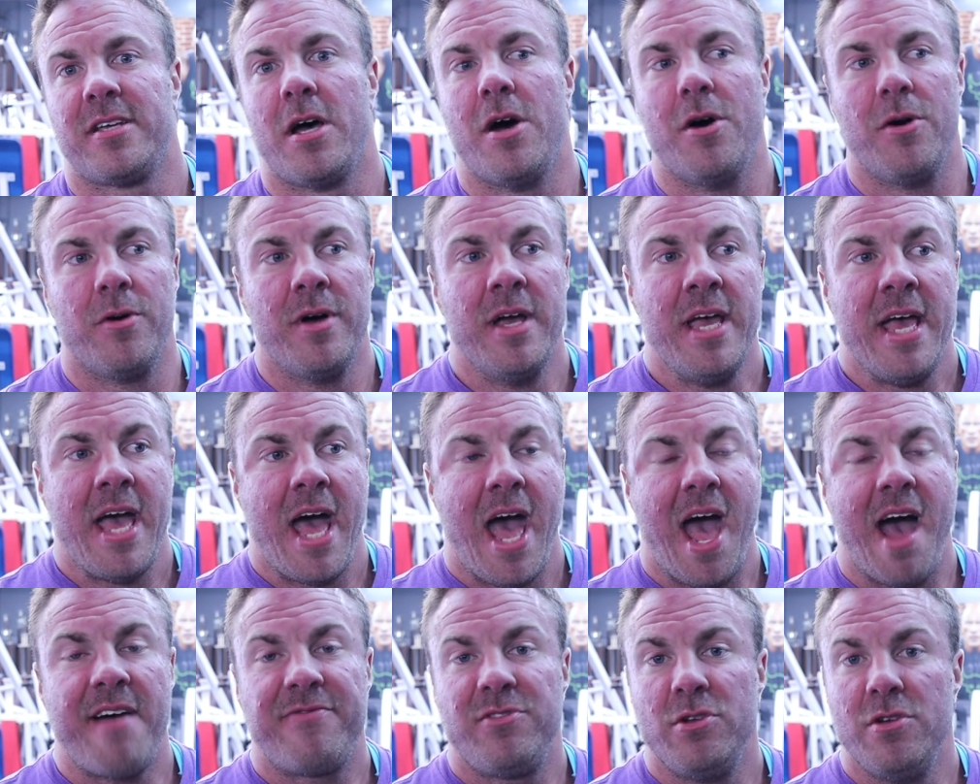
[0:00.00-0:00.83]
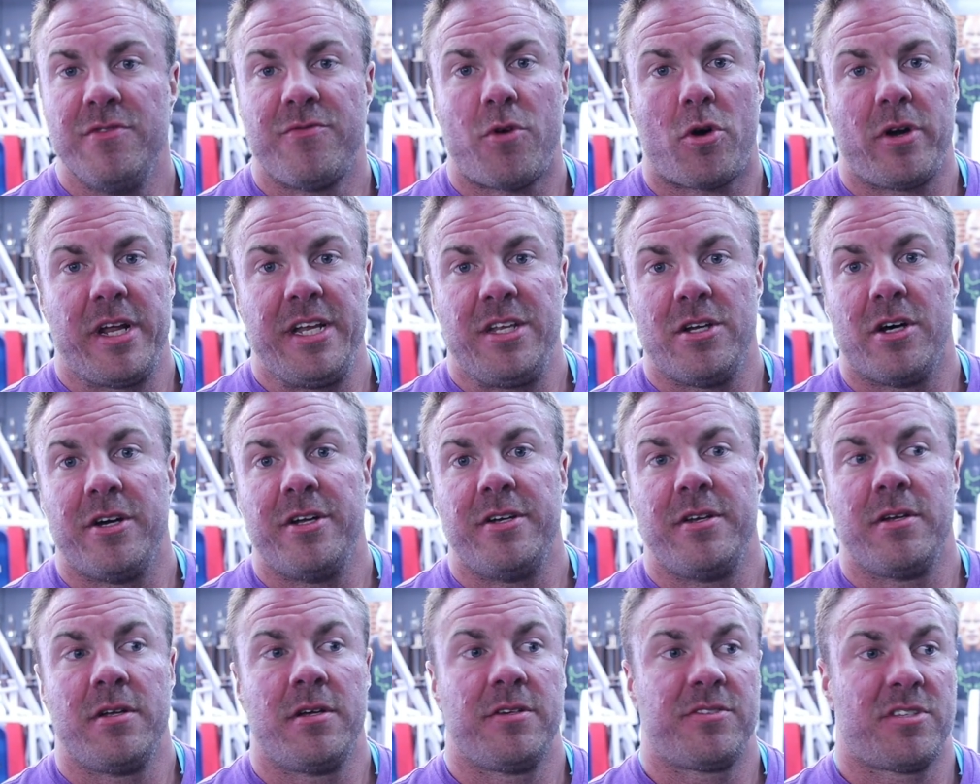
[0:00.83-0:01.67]
So after you've already
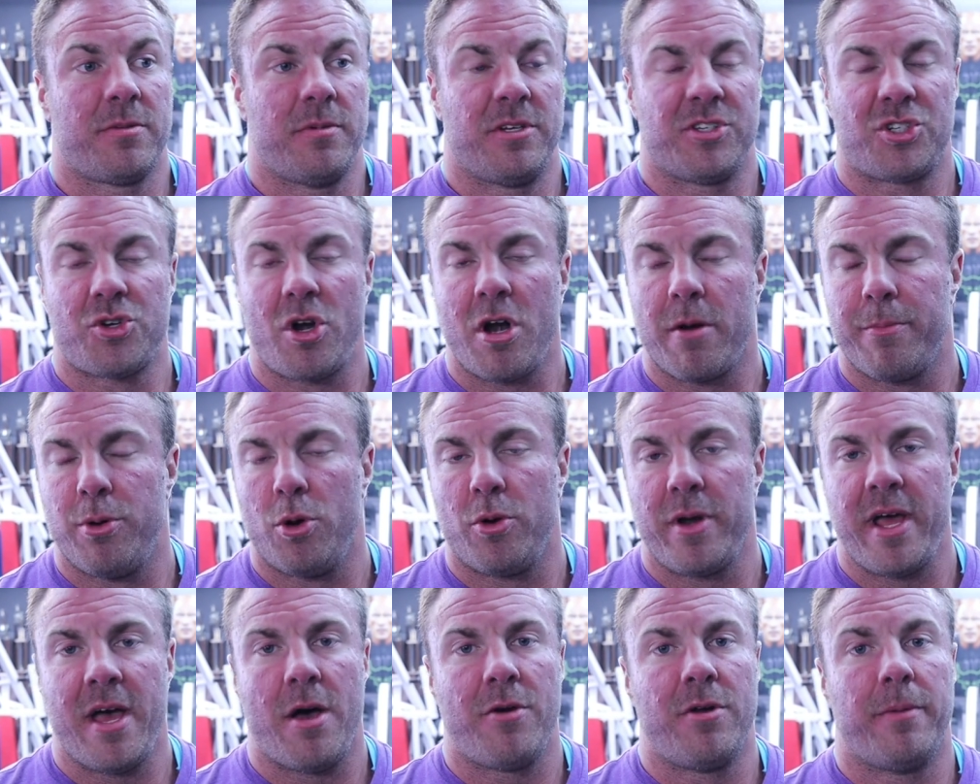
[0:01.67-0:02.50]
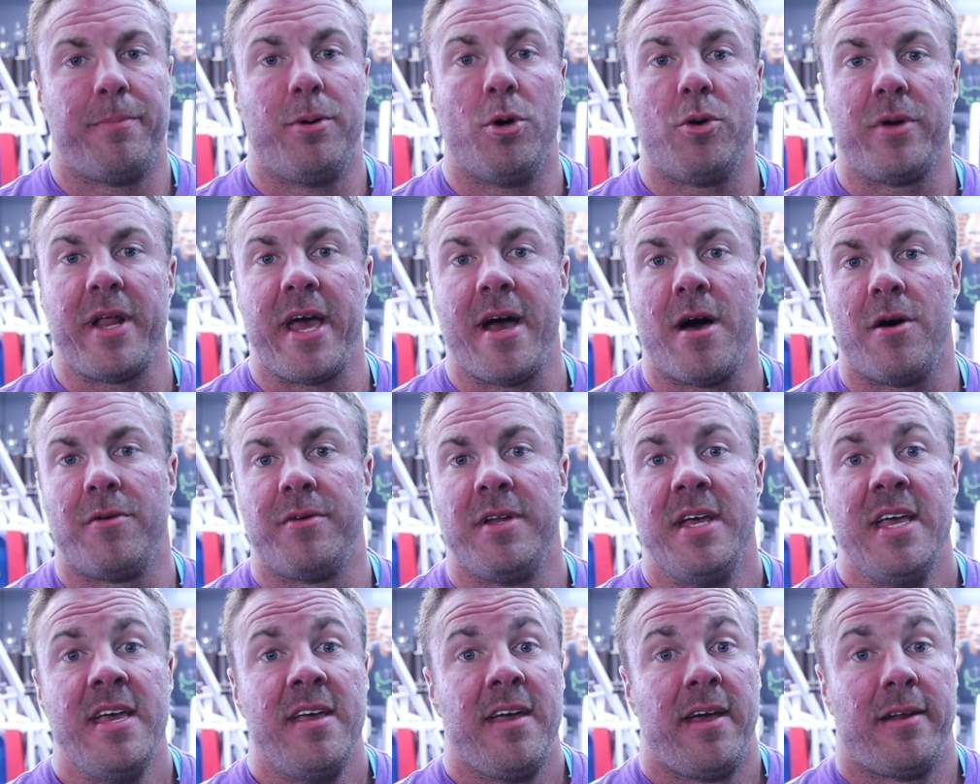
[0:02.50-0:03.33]
done a straight arm pull down, a pull
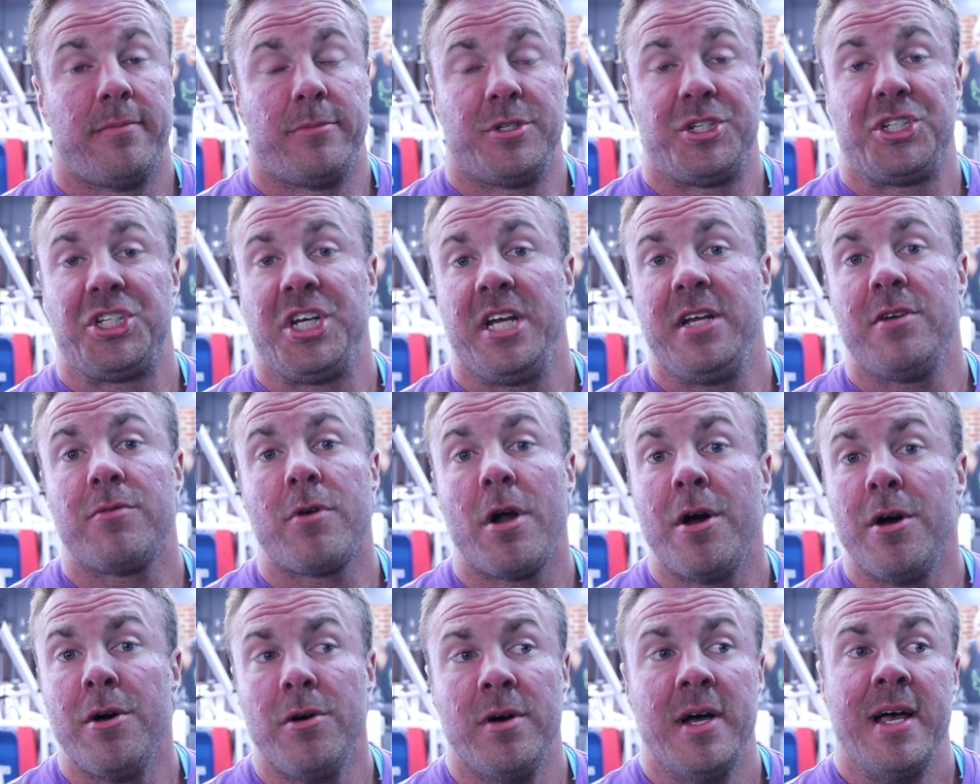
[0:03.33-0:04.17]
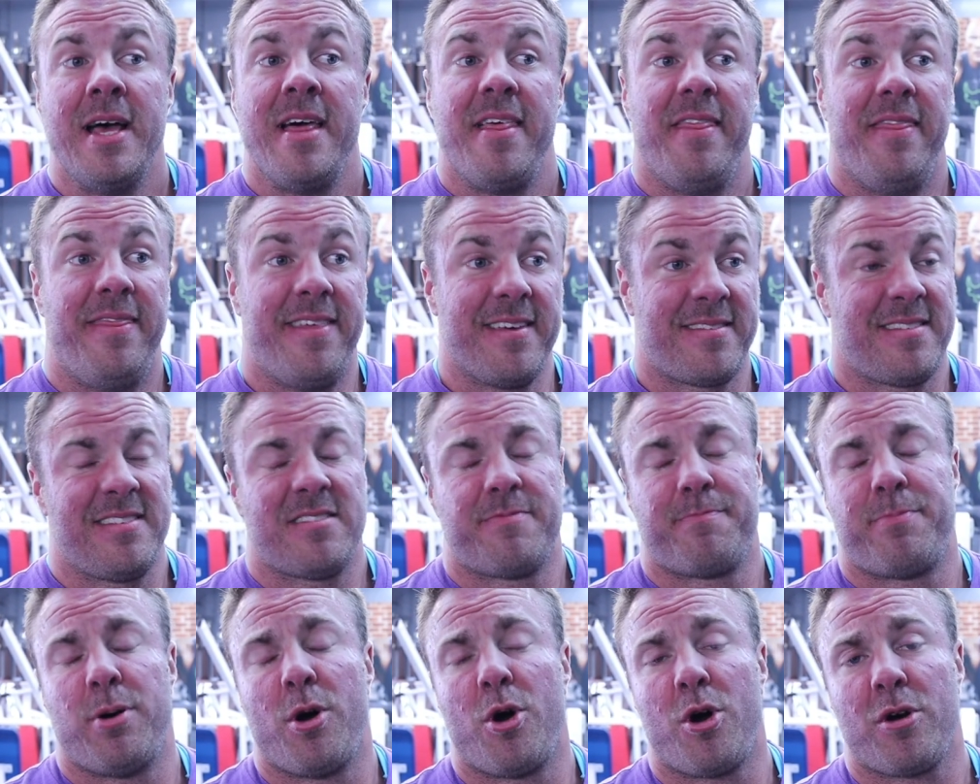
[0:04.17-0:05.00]
down, and a machine row, this
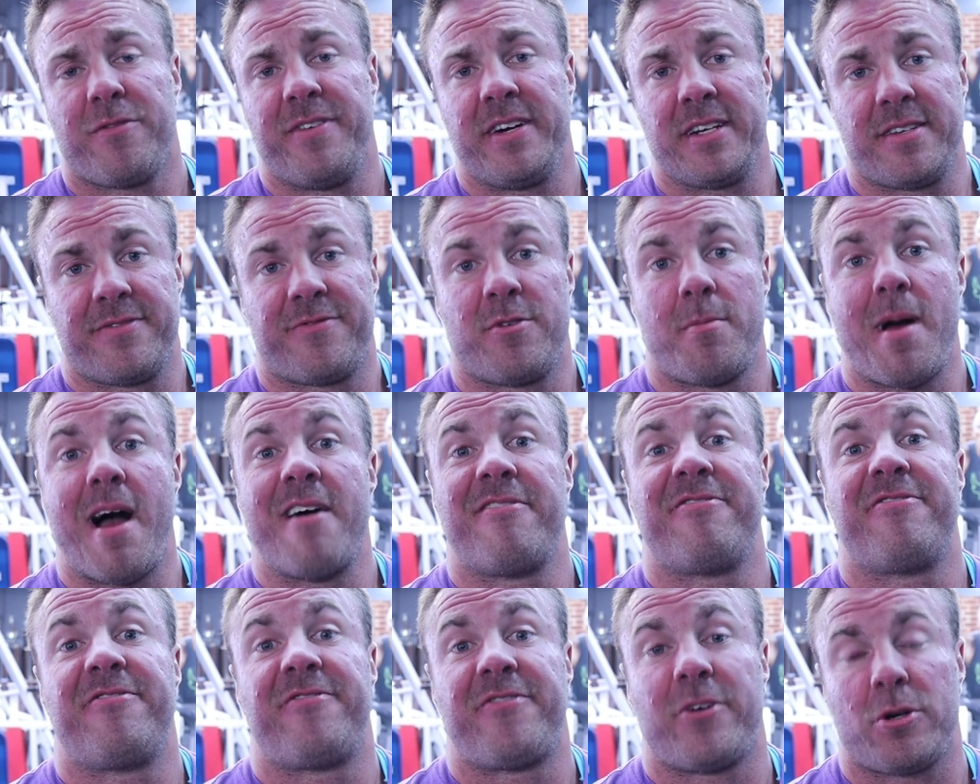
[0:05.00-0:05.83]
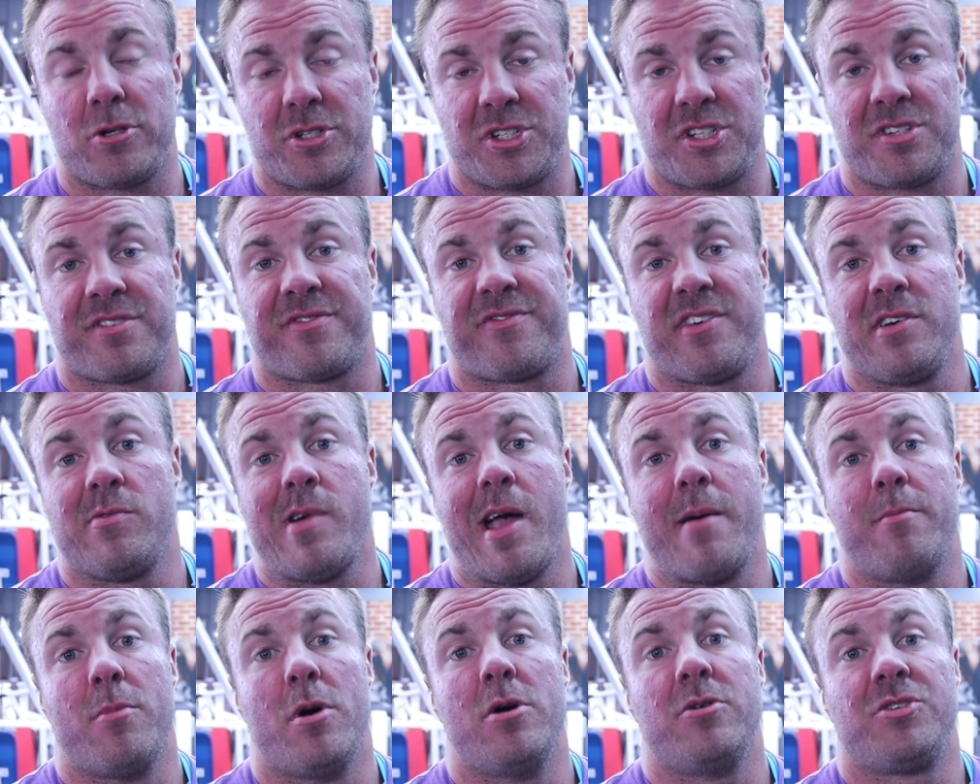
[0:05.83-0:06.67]
is perfect for my first free
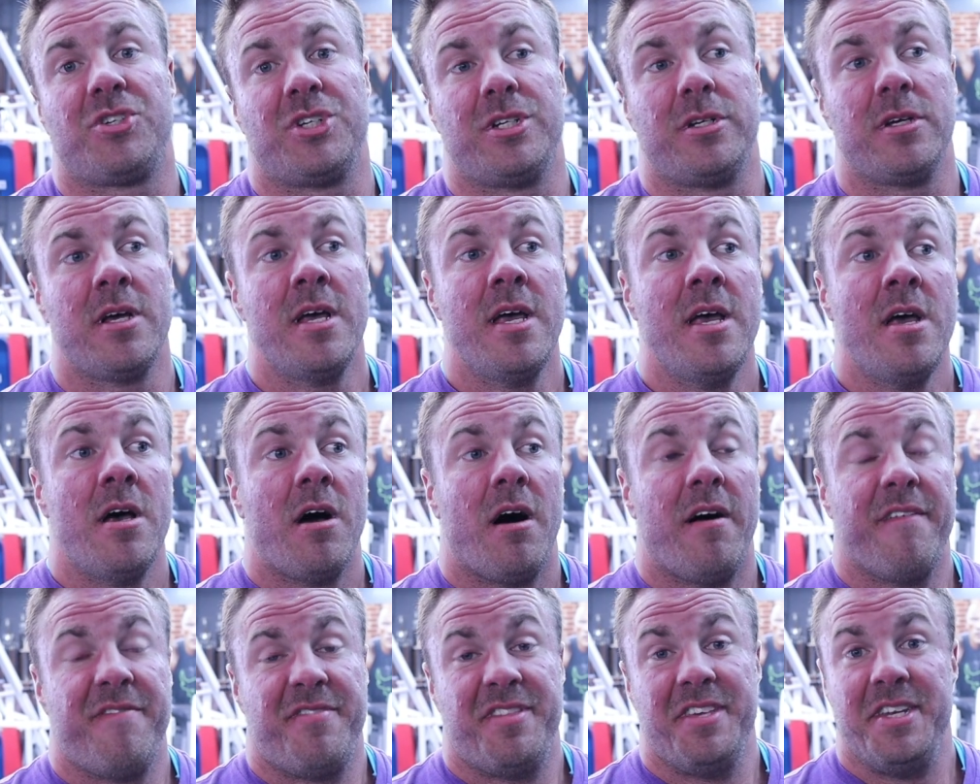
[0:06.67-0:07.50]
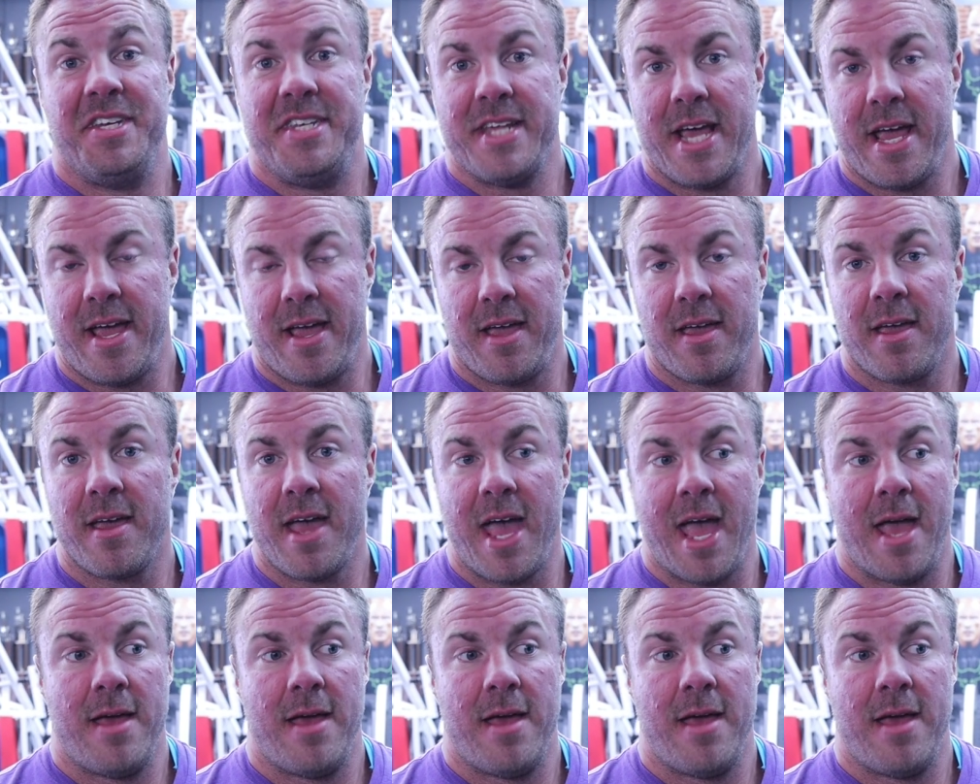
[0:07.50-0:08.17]
weight motion of the day.